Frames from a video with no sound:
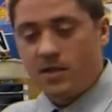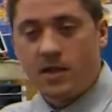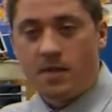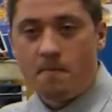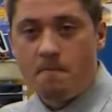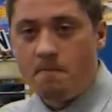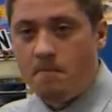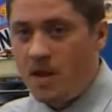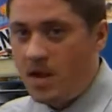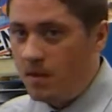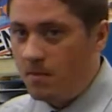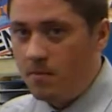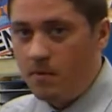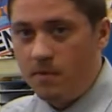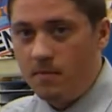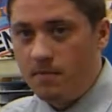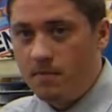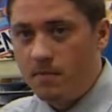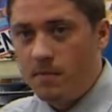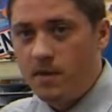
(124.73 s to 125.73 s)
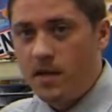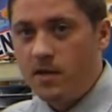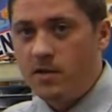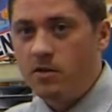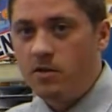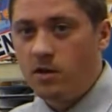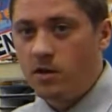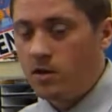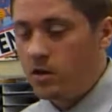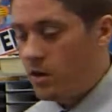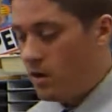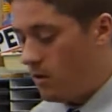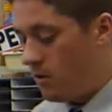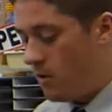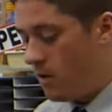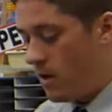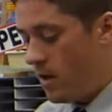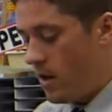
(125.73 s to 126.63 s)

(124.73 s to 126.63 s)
the minimum that you could go.